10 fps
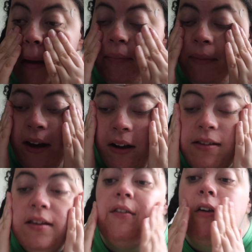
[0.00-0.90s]
And my
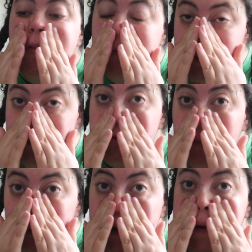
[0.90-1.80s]
nose is very red this
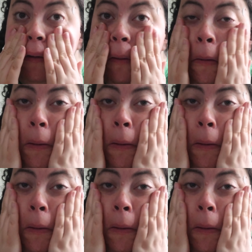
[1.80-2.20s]
morning.